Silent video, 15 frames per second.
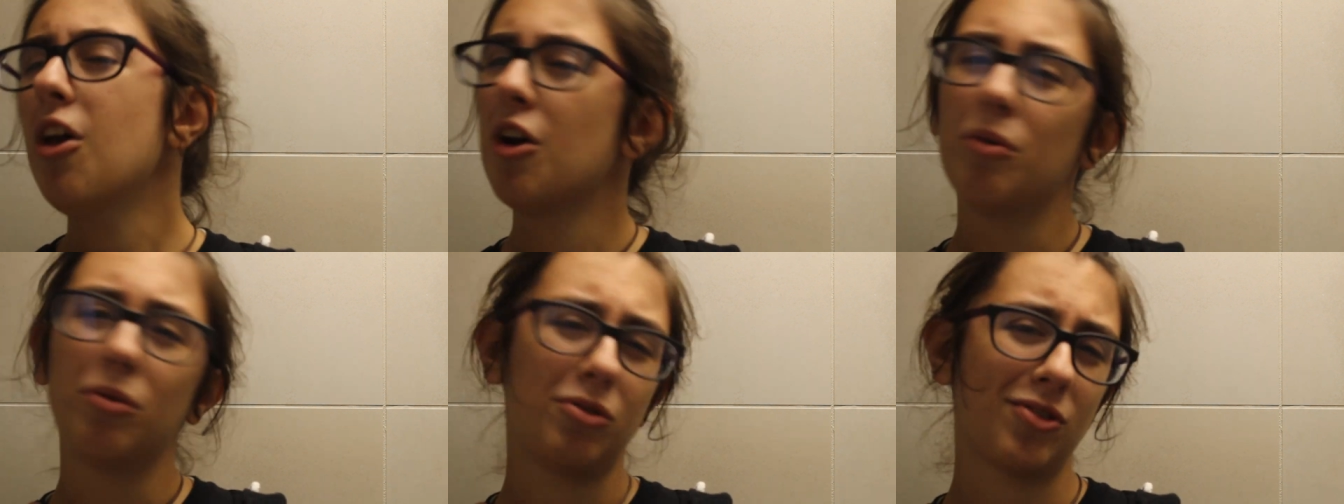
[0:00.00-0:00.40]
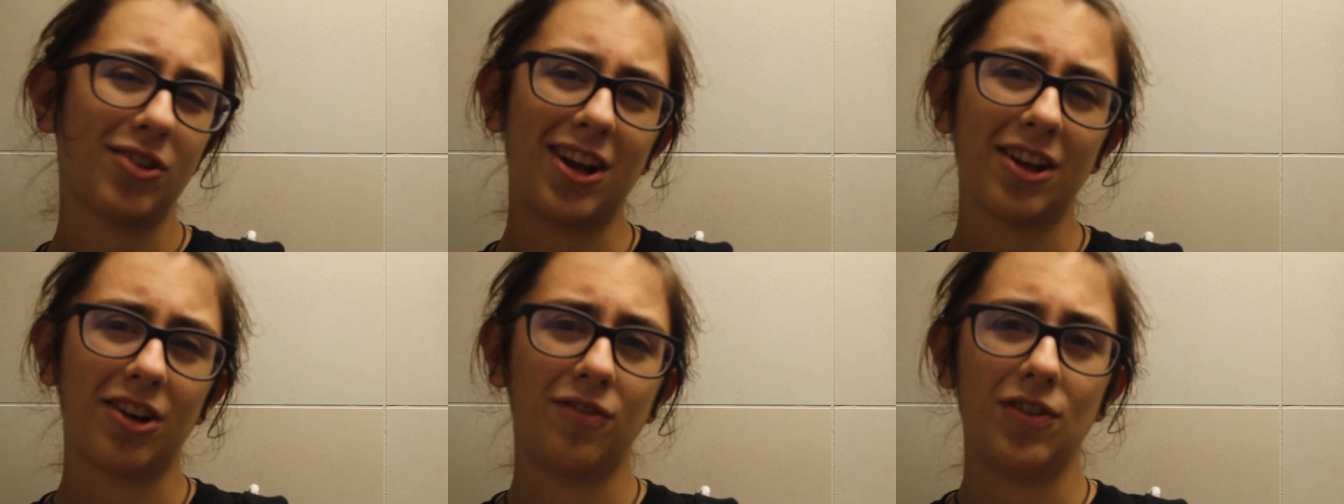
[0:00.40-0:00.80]
which was
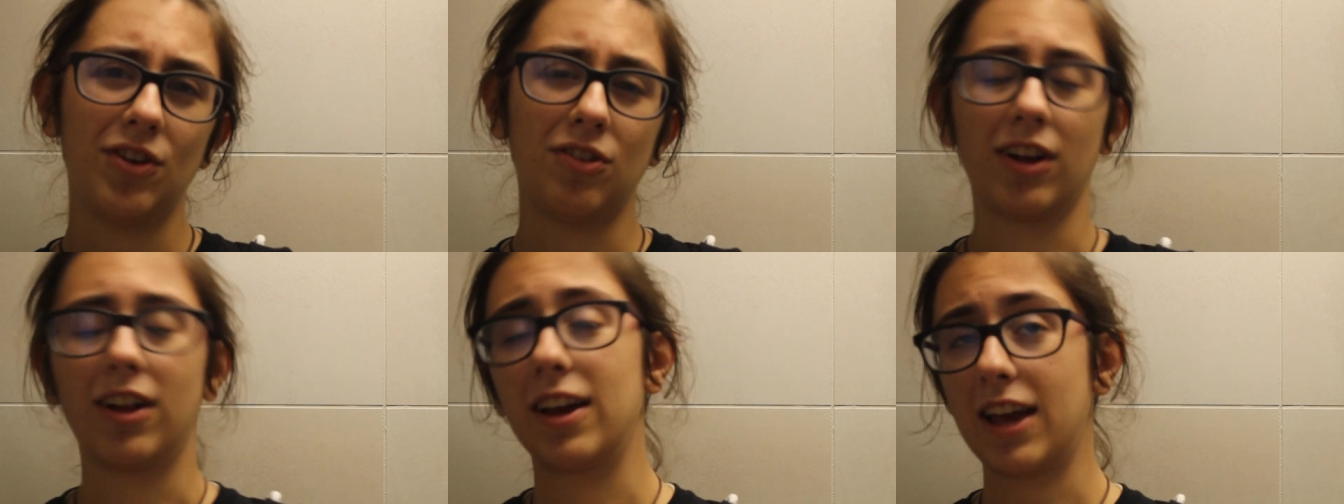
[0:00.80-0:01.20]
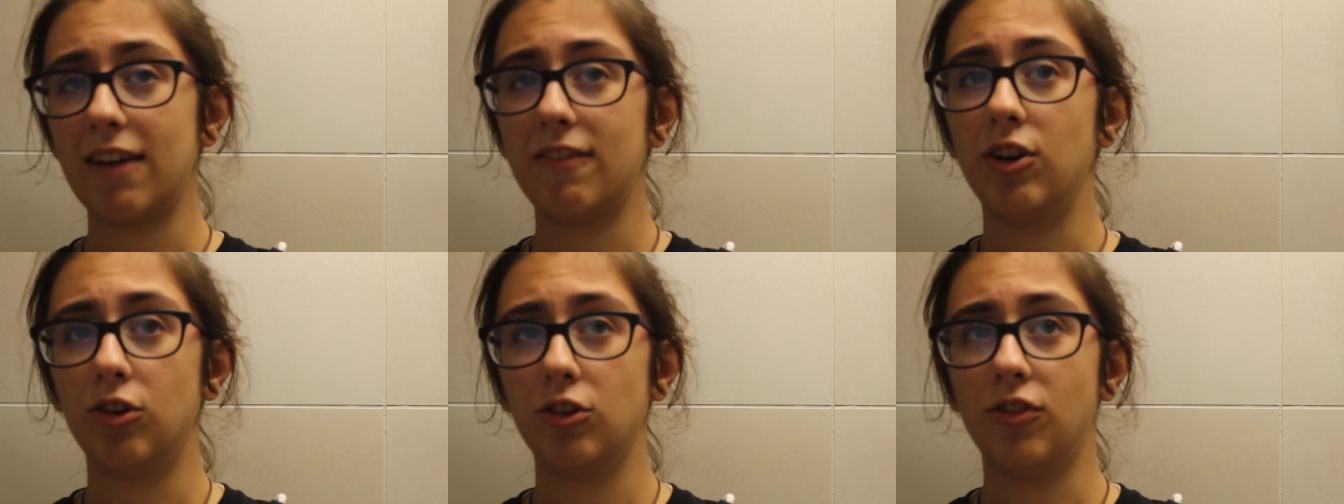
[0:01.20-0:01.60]
kind of confusing. Like
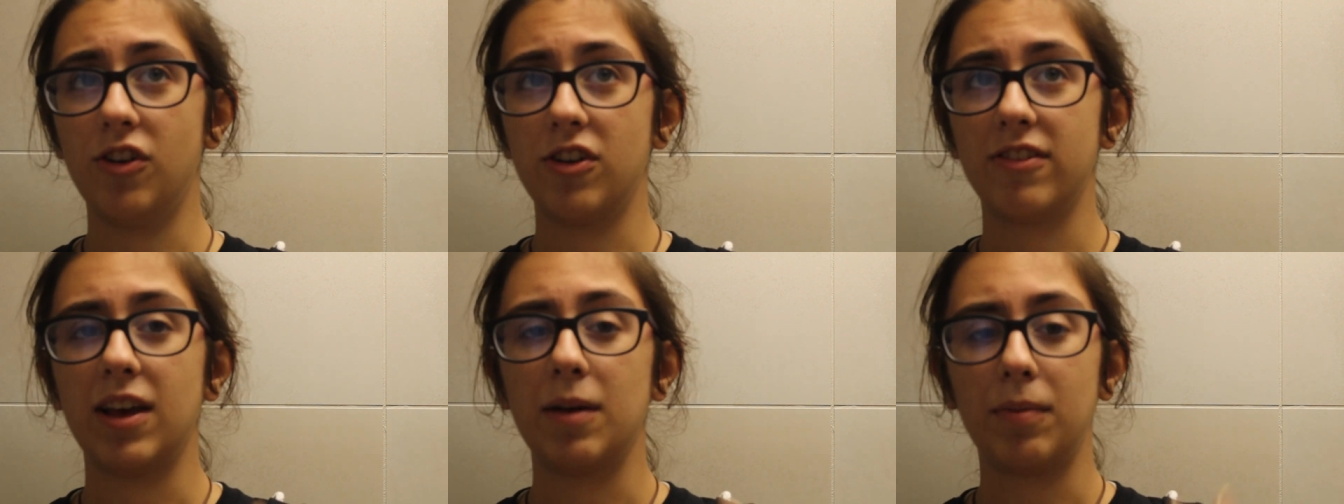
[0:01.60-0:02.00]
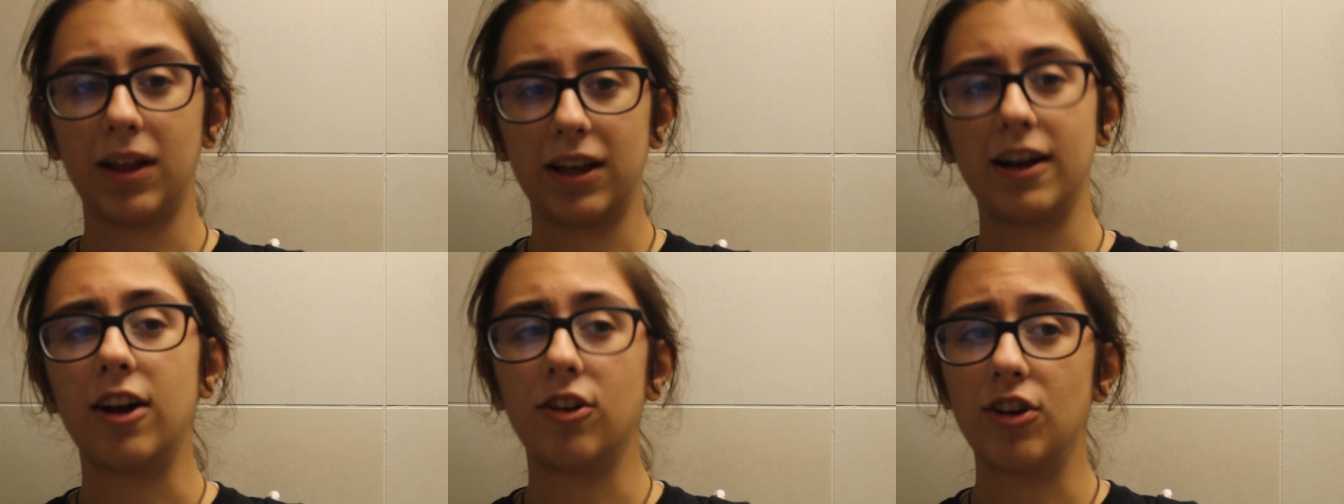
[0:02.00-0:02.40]
Kevin Owens, for example,
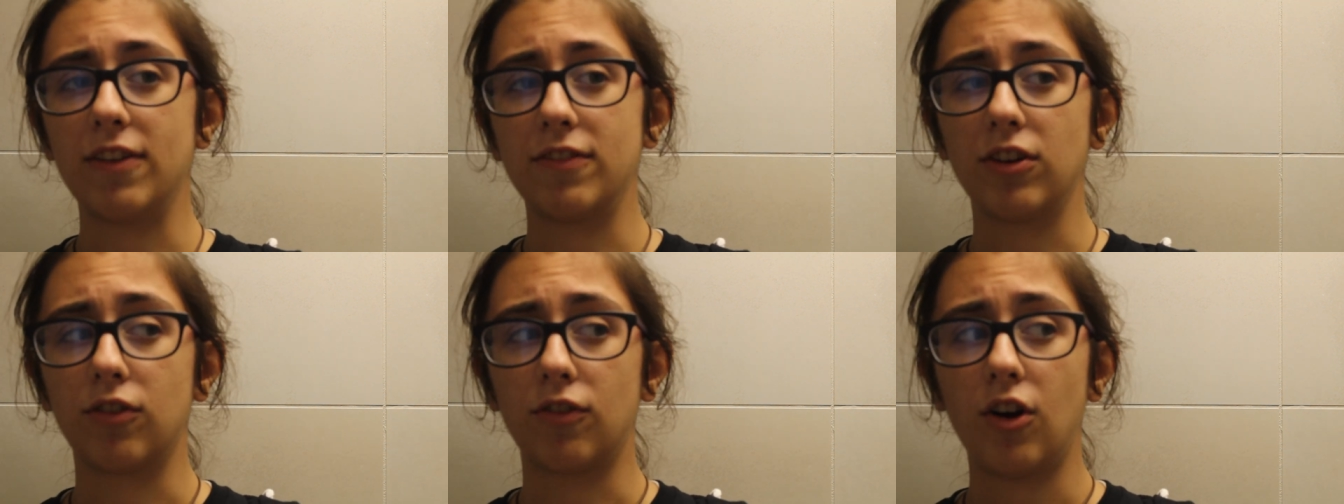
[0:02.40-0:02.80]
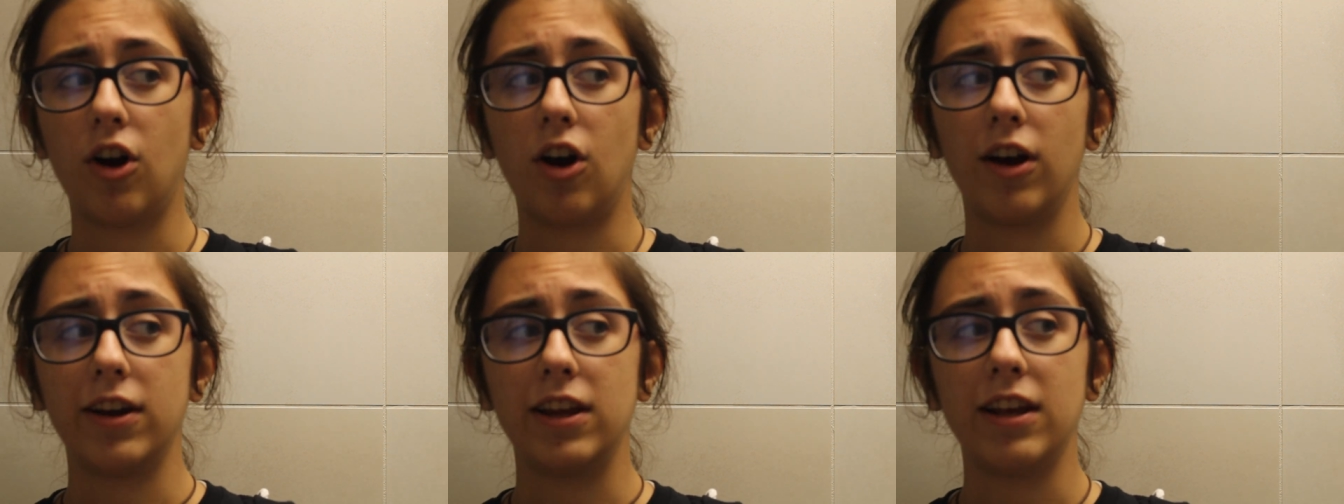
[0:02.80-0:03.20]
like got drafted to
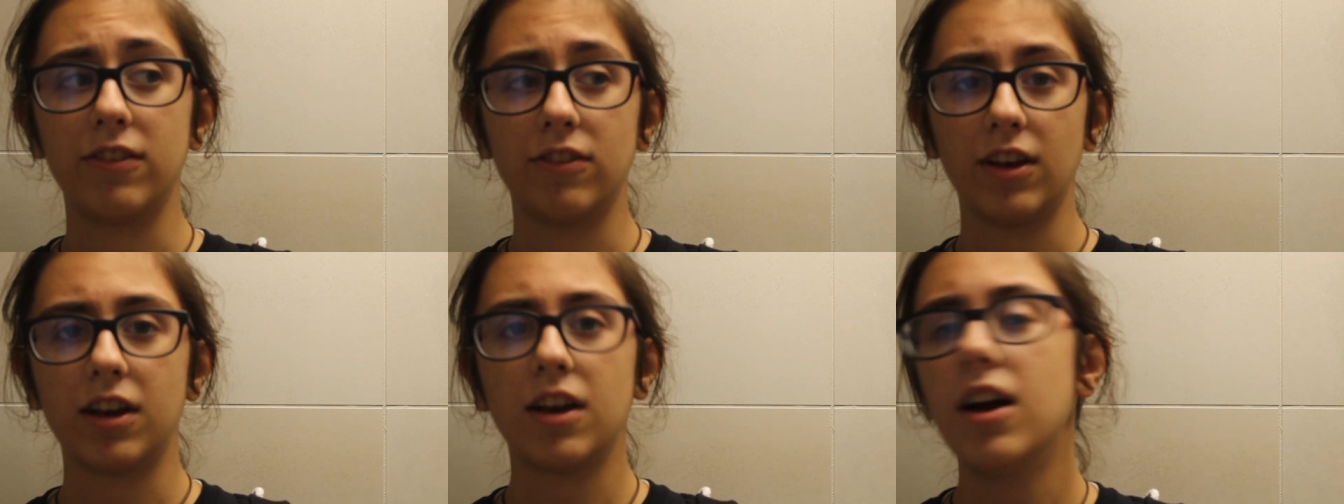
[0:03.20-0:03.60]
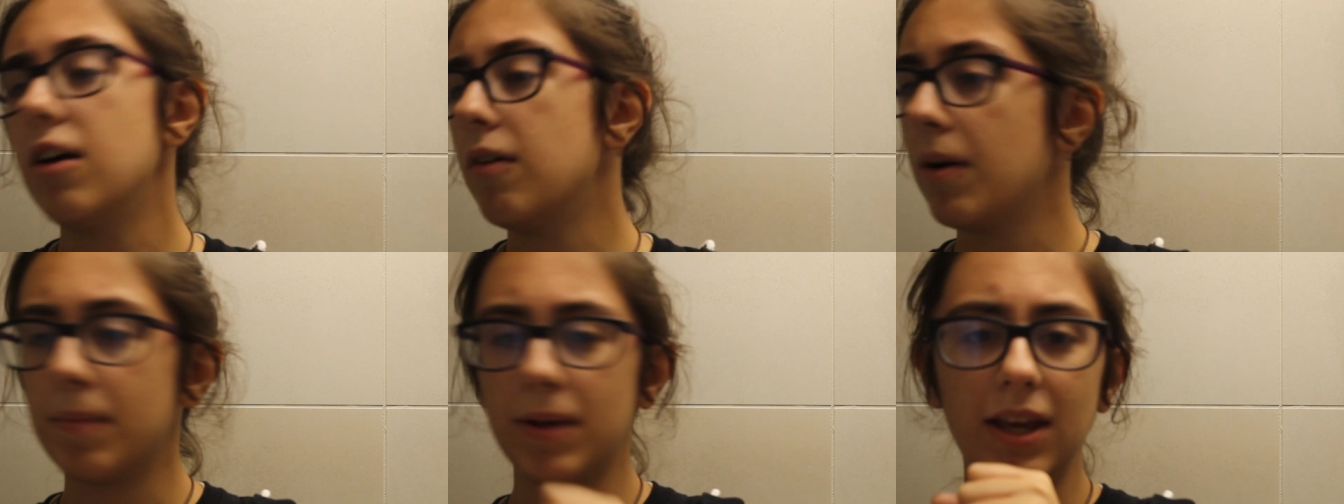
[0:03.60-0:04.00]
Raw, and he's like, "Oh,
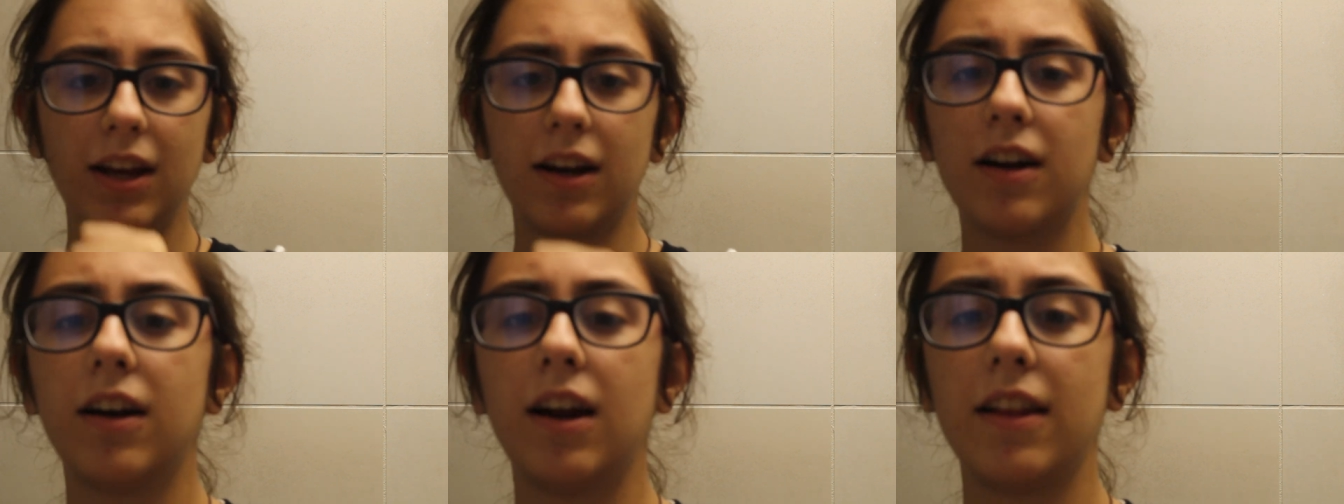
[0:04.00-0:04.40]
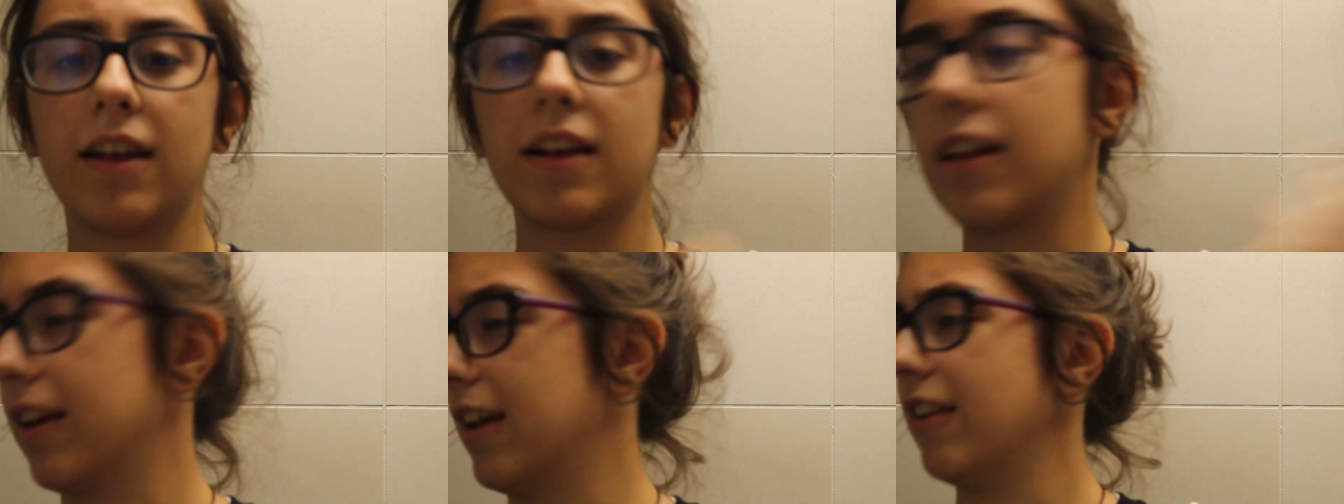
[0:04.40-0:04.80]
I'm here," and
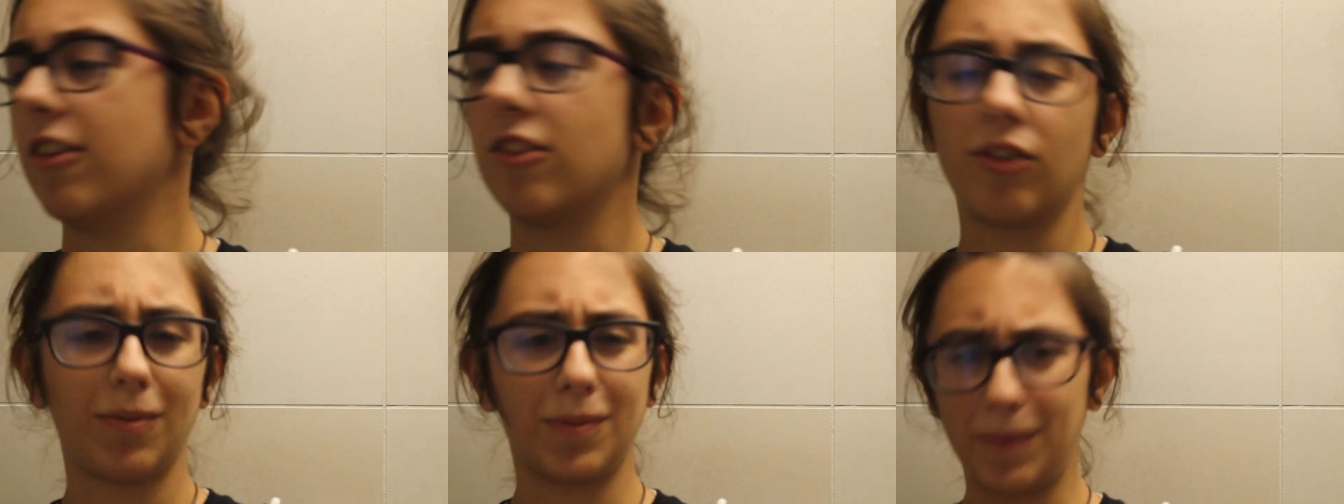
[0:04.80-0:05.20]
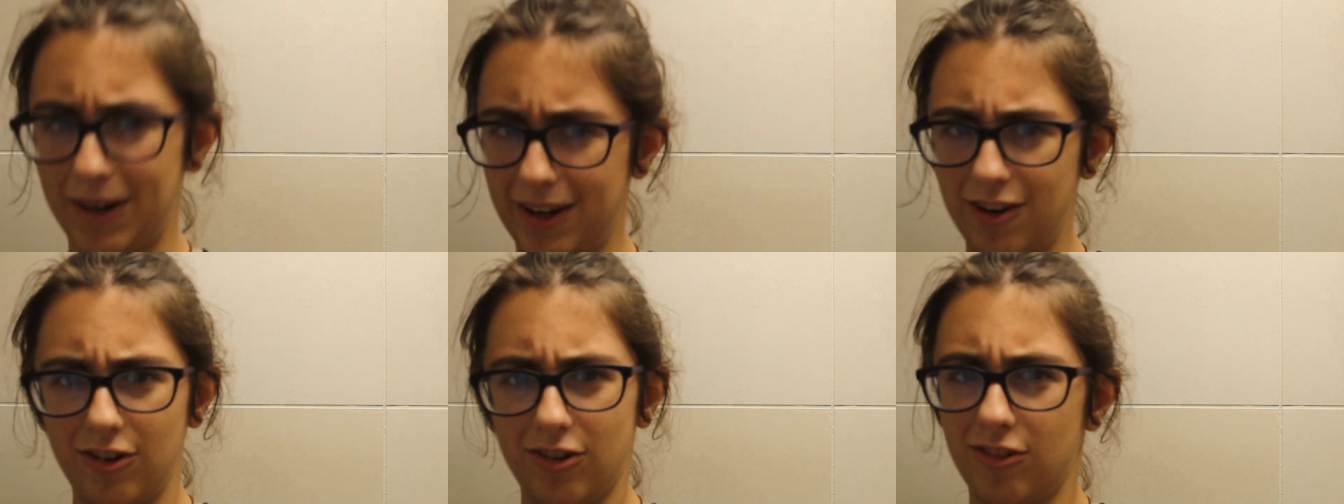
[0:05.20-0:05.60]
then like gets dropped by
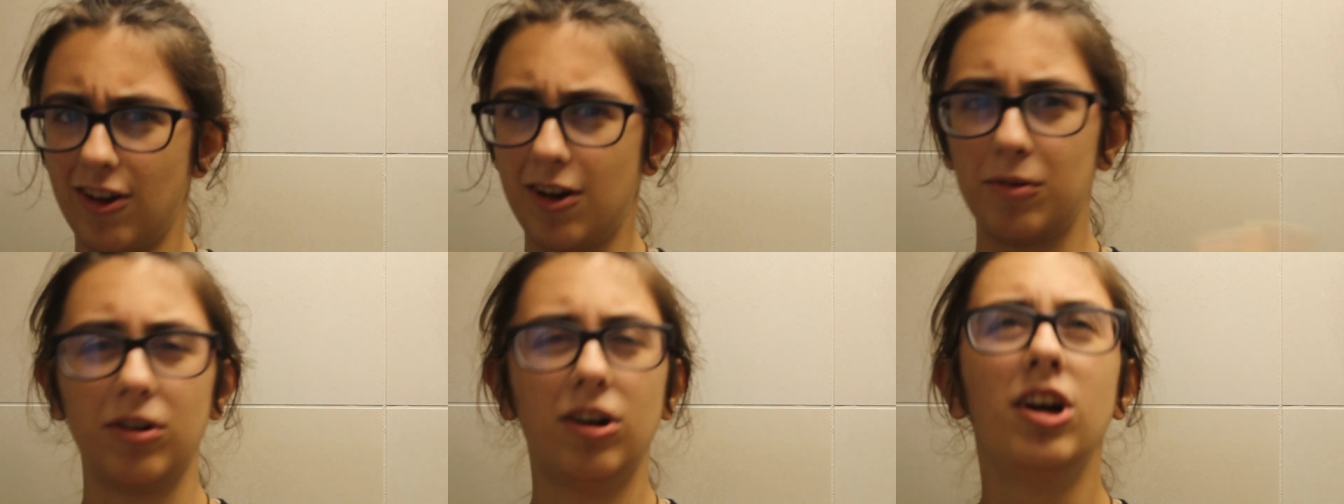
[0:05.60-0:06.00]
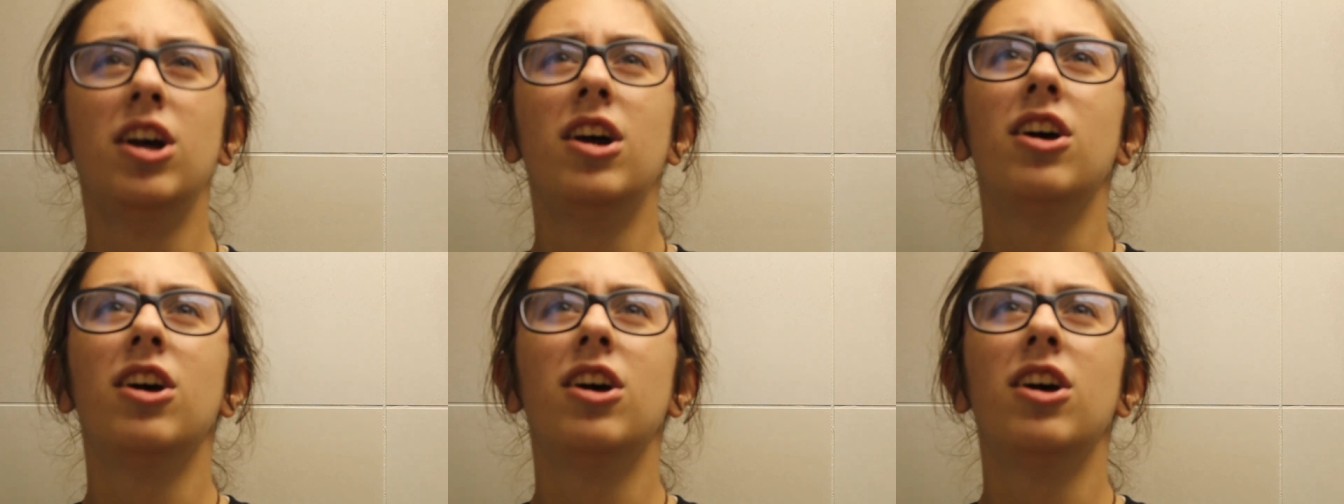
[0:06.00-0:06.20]
Akira Tozawa.